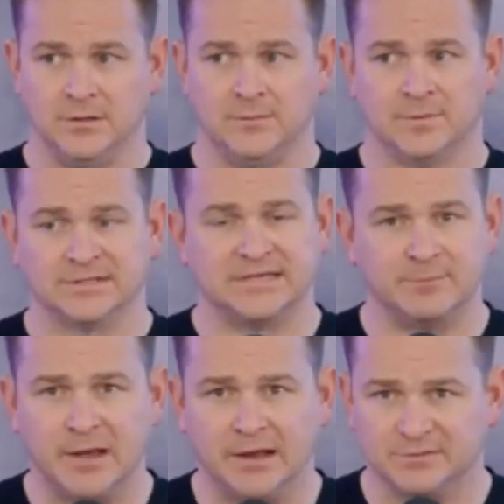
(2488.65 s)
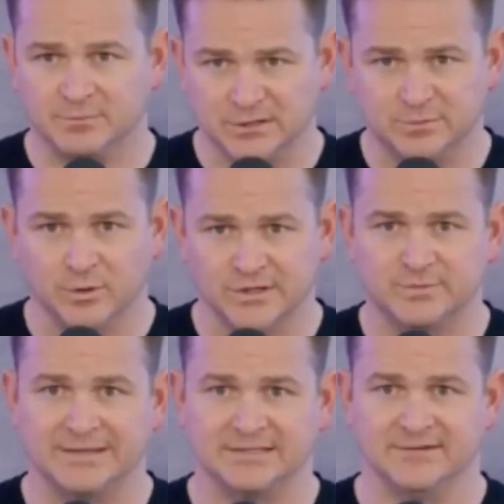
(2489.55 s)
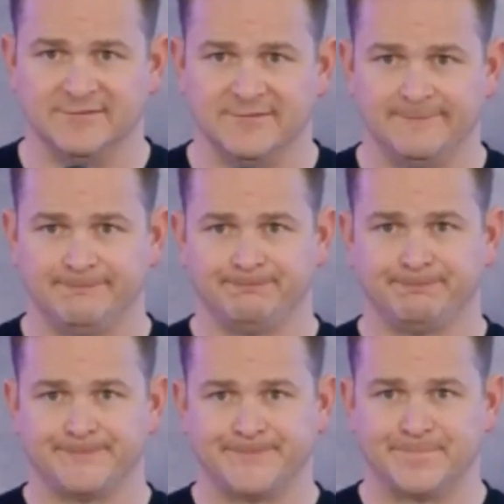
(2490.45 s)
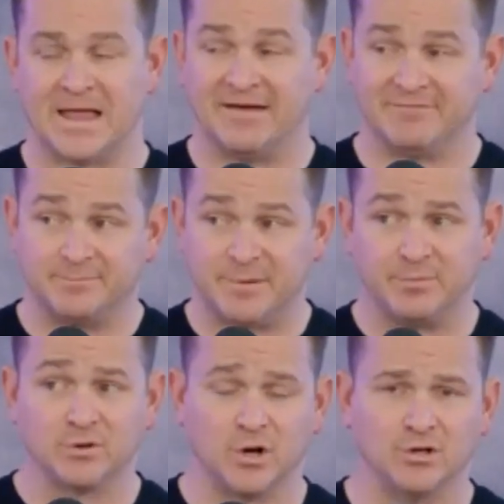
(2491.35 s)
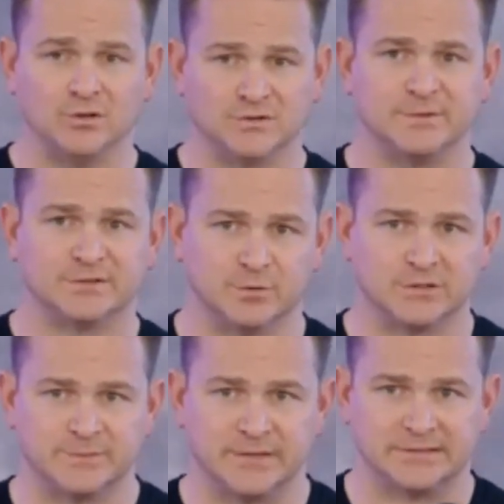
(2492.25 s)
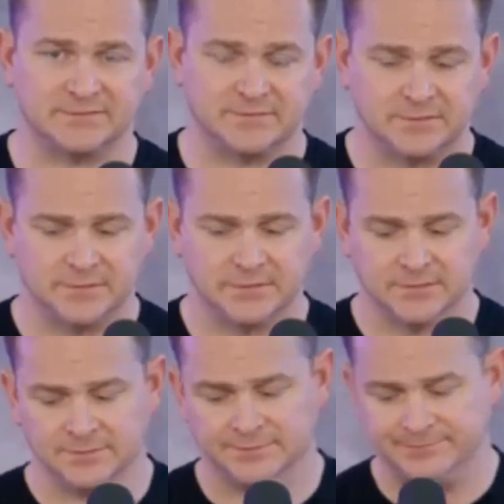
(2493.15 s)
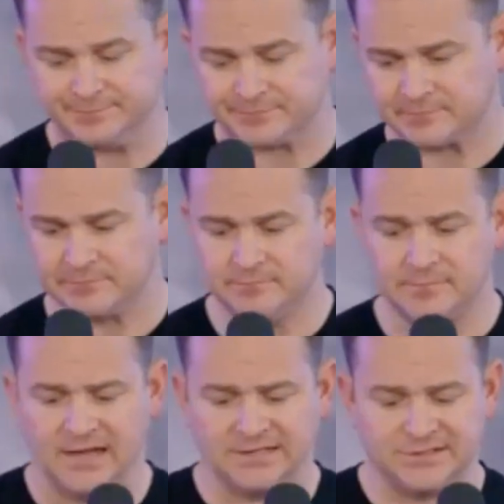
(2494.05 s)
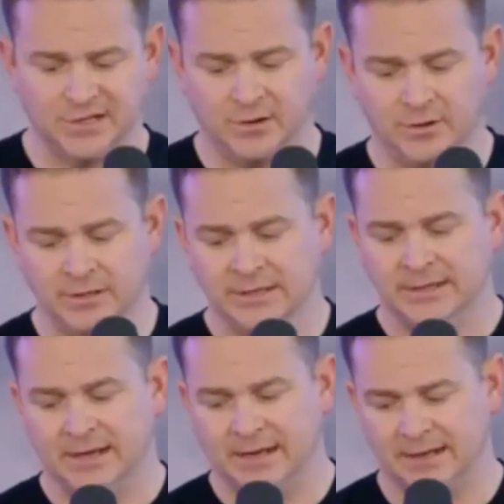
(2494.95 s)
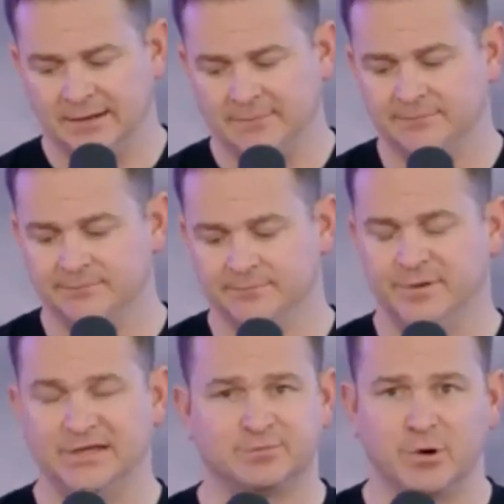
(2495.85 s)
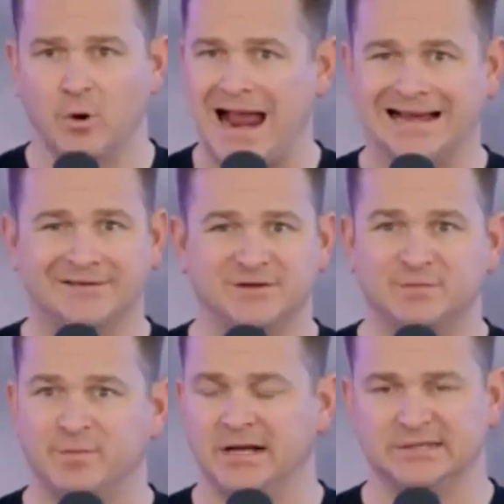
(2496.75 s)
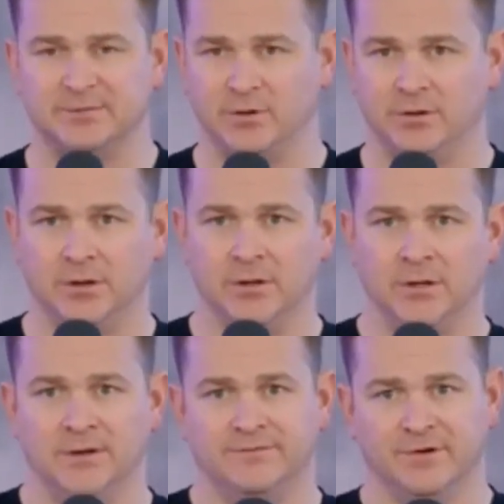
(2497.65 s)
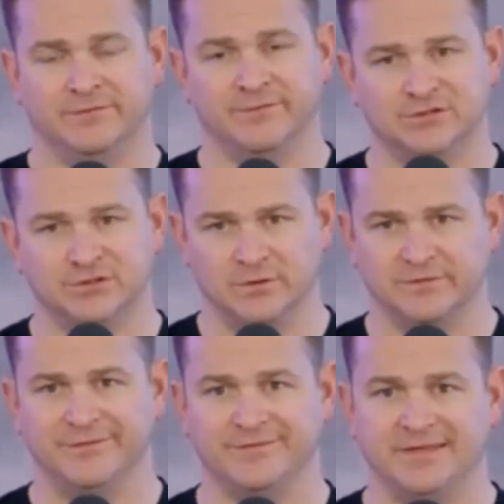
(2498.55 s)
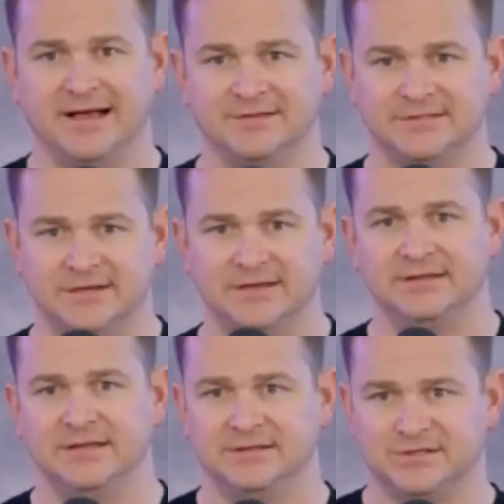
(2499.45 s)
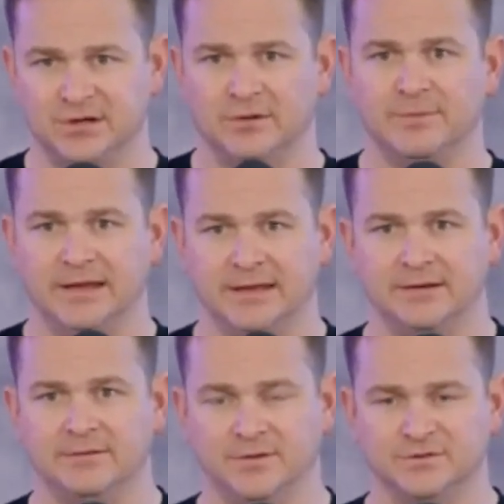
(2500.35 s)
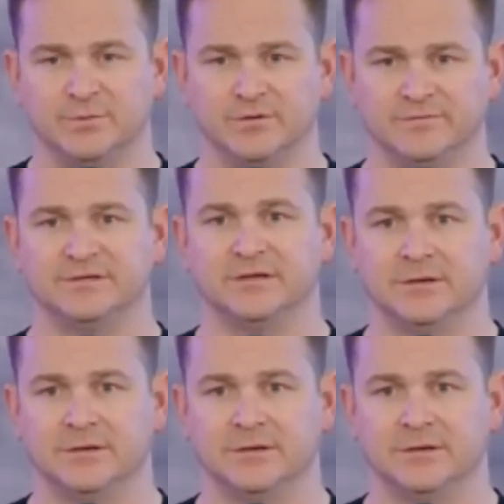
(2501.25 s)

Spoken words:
because inbound is much more expensive. Having people call you is much more expensive. And so be as proactive as possible for your first 250,000 and then start making those moves.